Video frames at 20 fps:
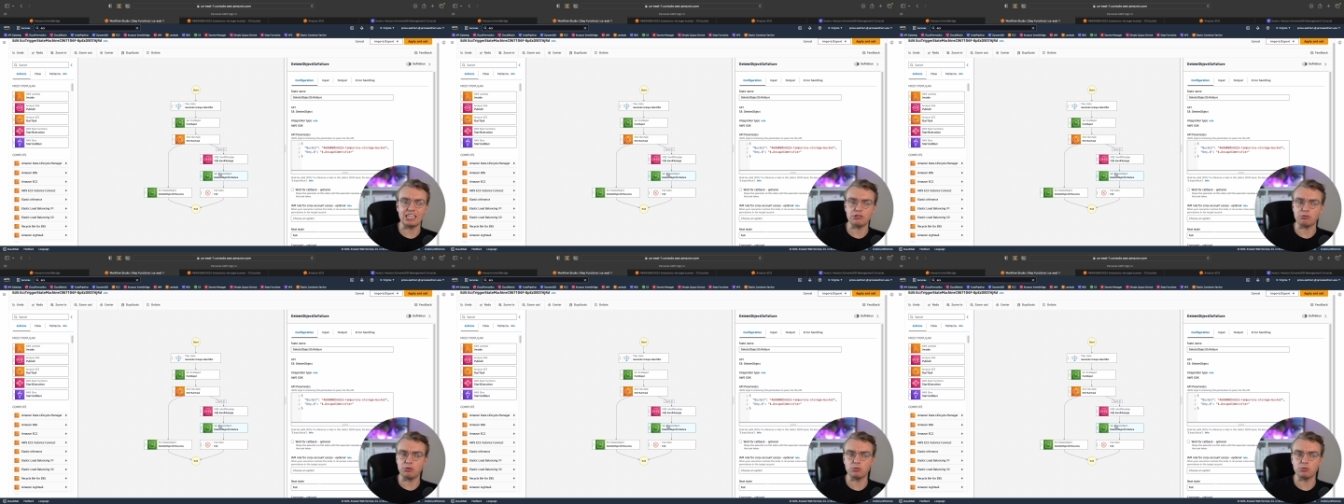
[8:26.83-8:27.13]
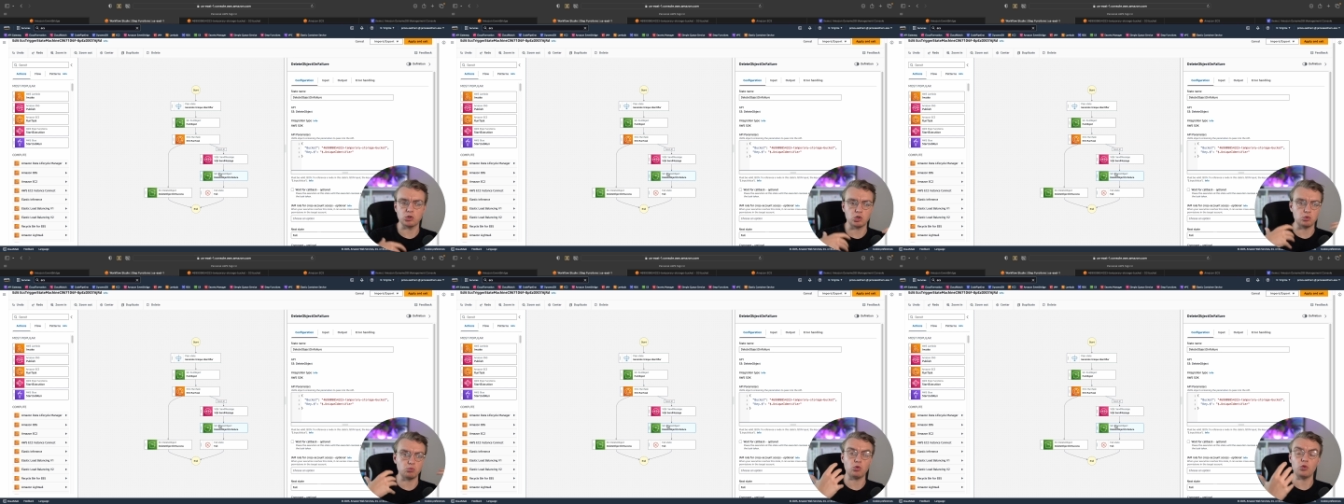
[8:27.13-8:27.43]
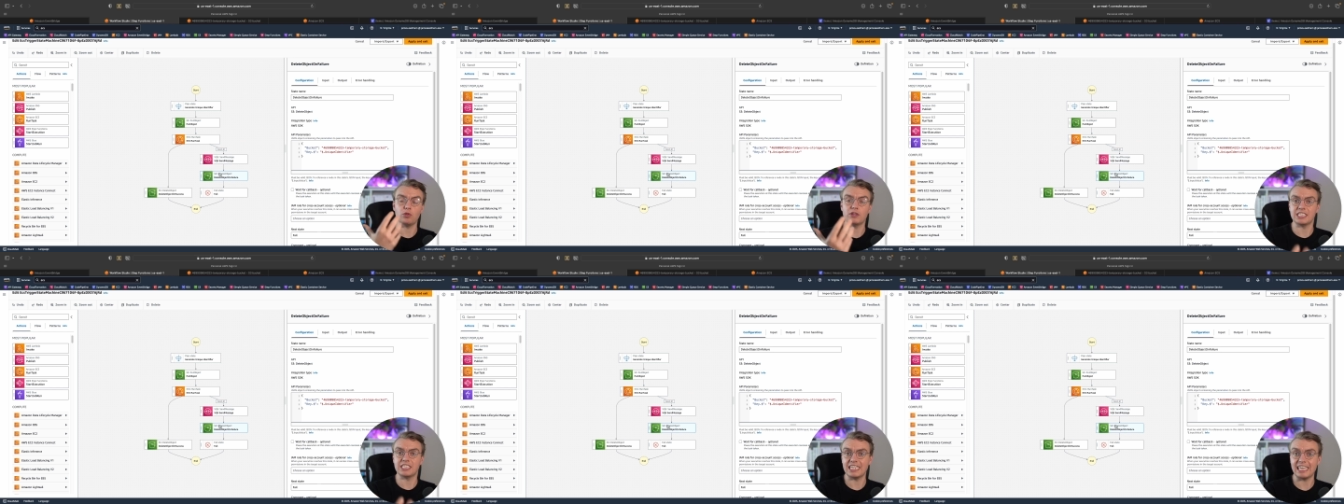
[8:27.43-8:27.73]
If we were to
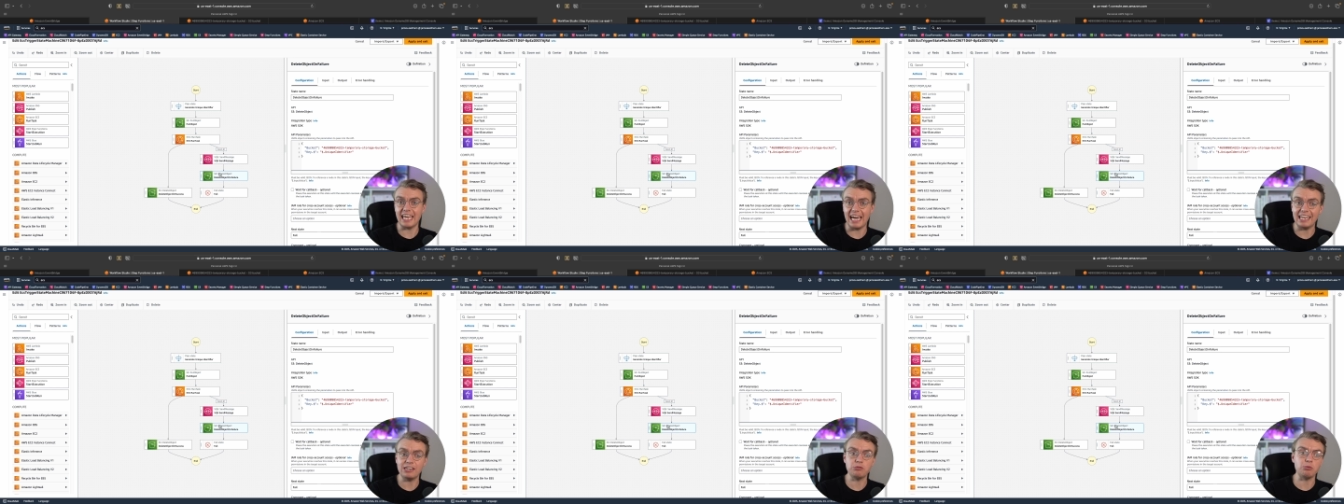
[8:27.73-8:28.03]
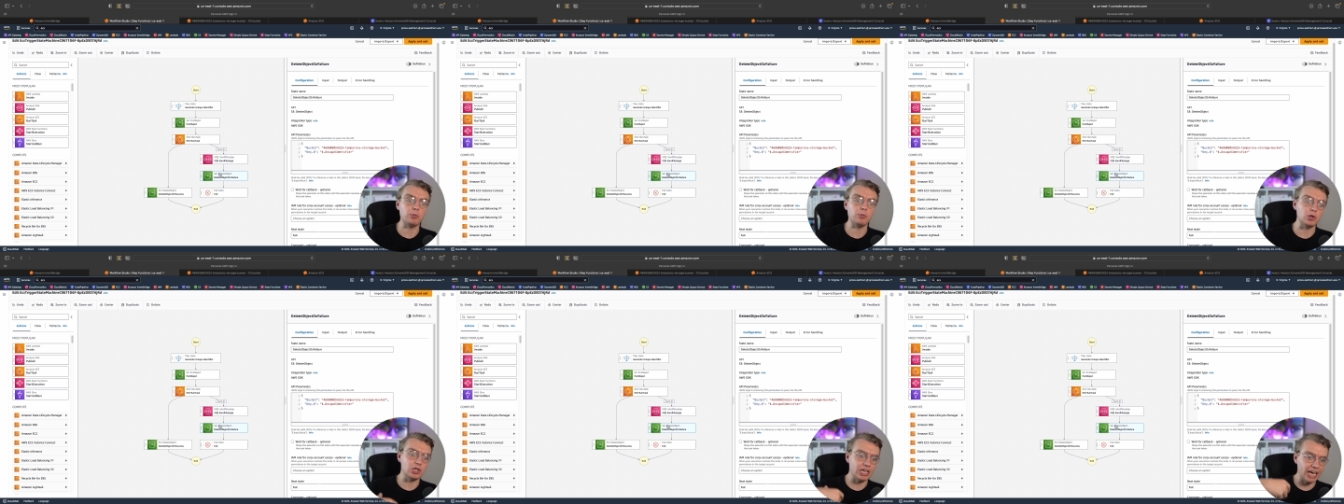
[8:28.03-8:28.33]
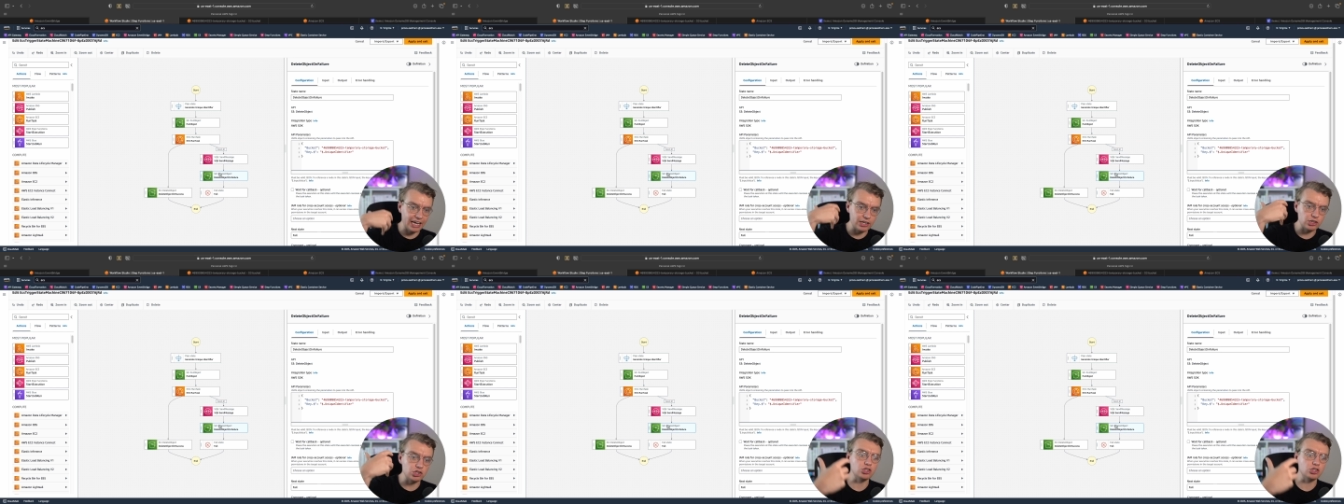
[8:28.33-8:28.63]
run this again, we will
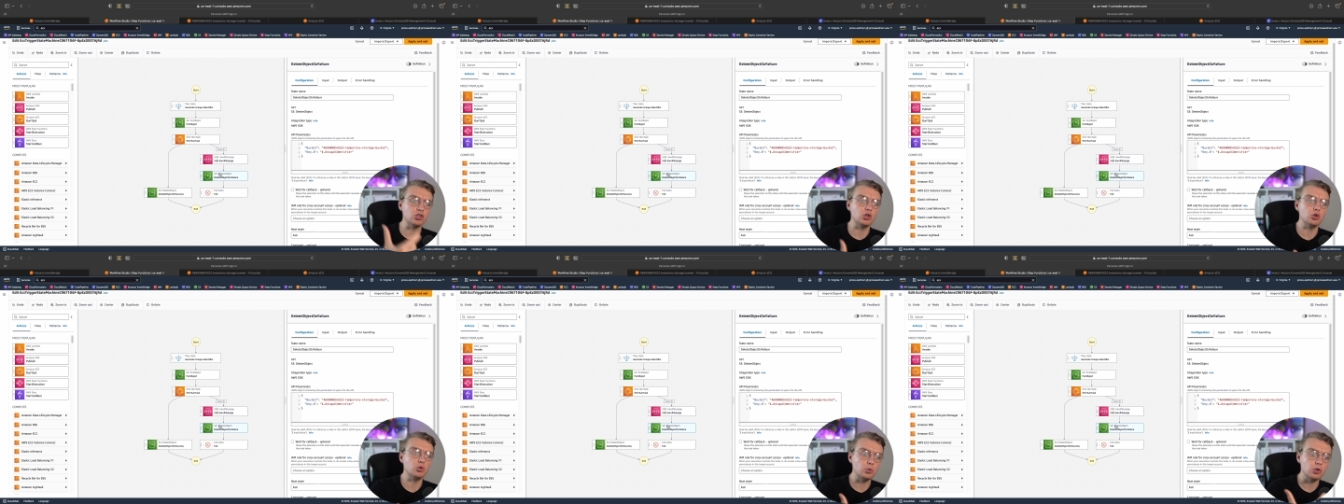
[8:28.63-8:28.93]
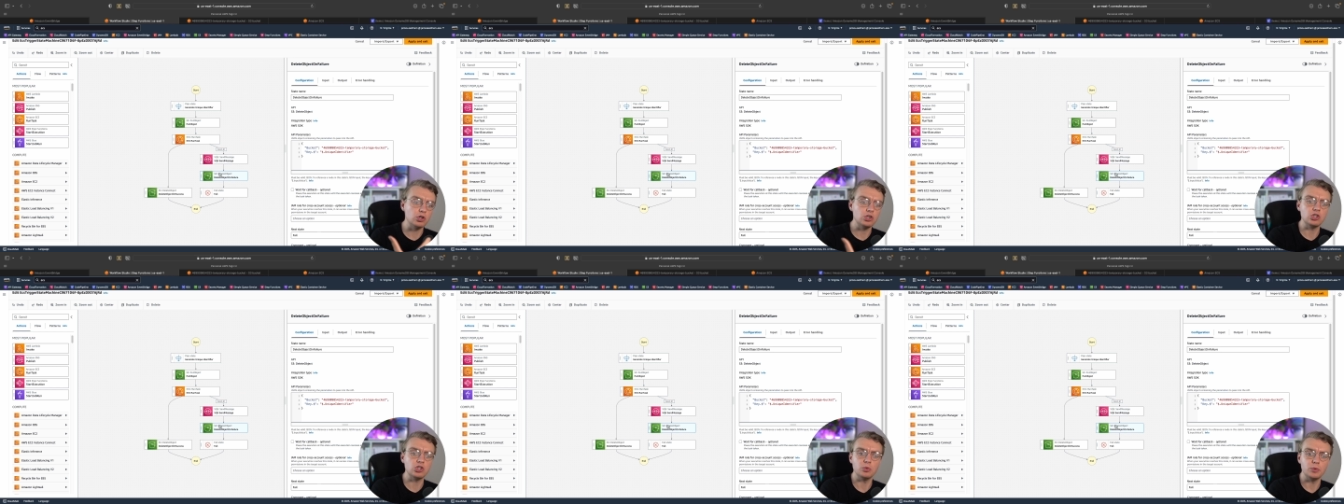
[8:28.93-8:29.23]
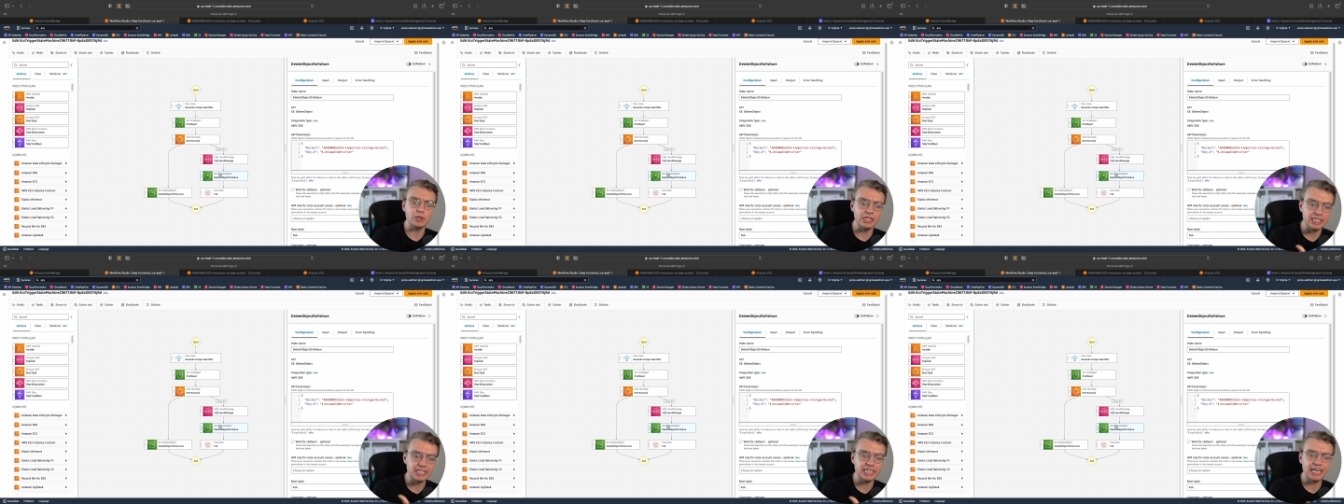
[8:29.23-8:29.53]
get a new
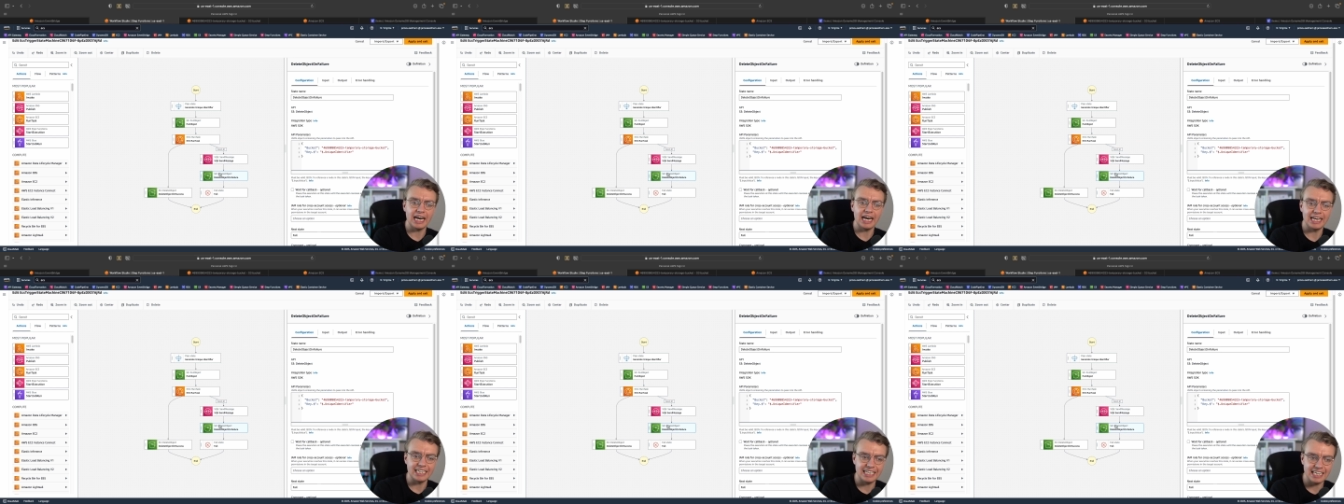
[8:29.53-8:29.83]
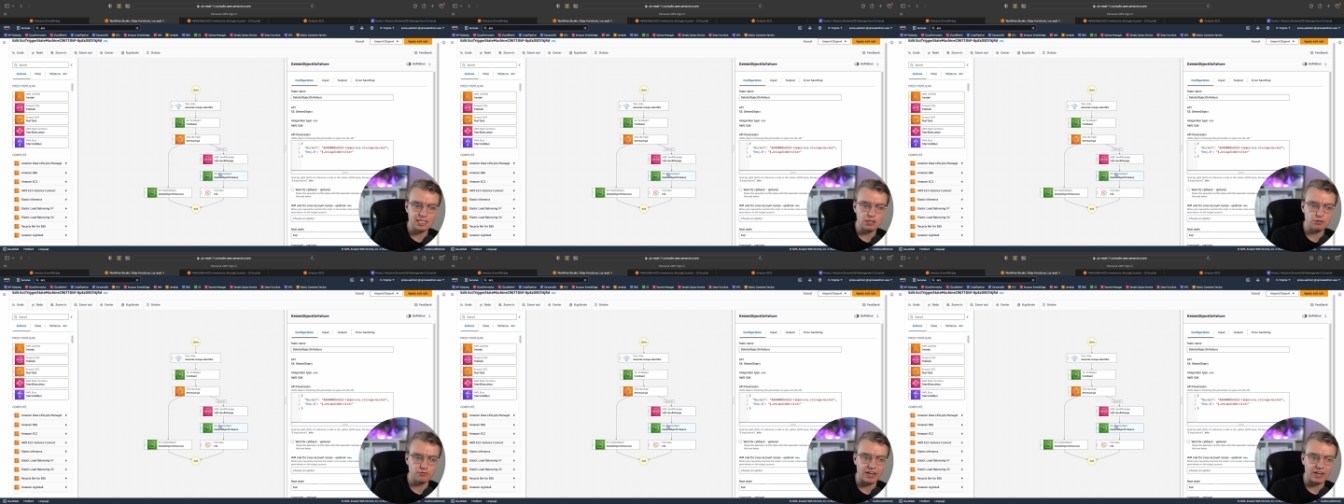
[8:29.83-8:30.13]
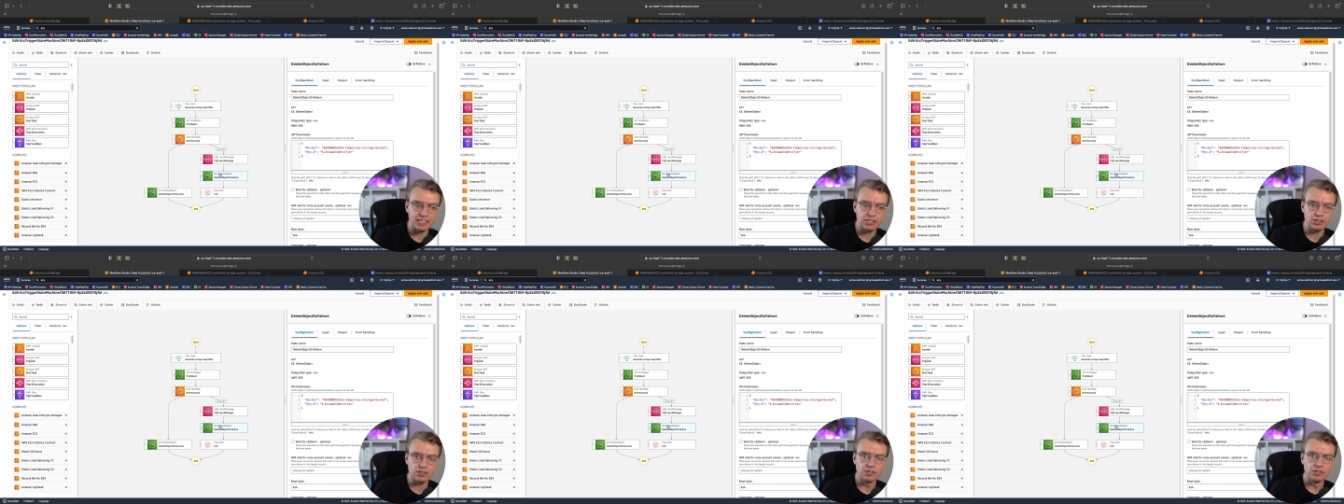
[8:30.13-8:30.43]
unique
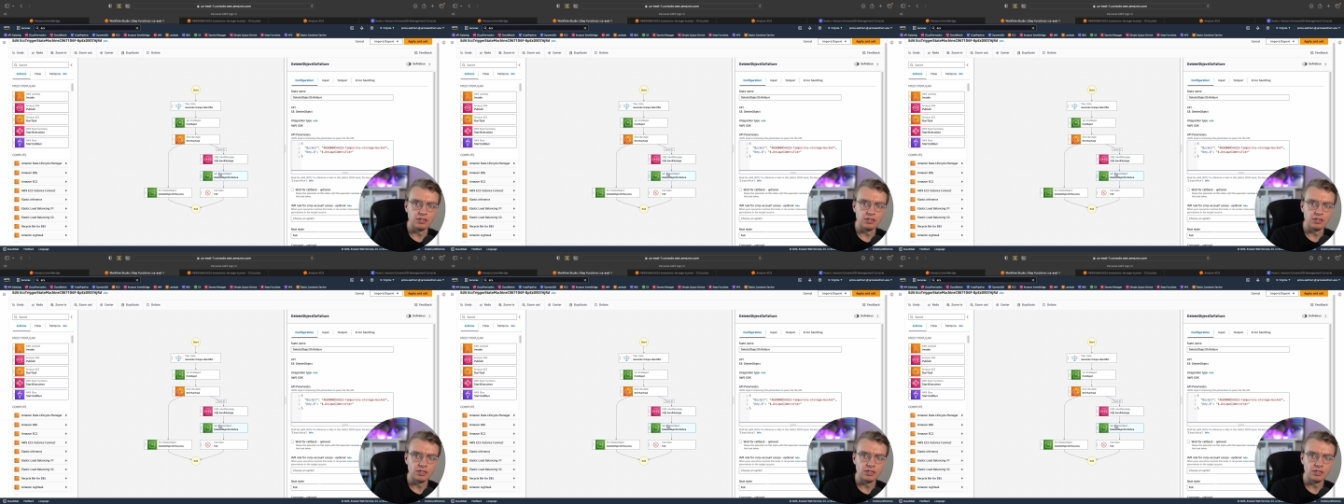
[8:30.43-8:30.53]
identifier.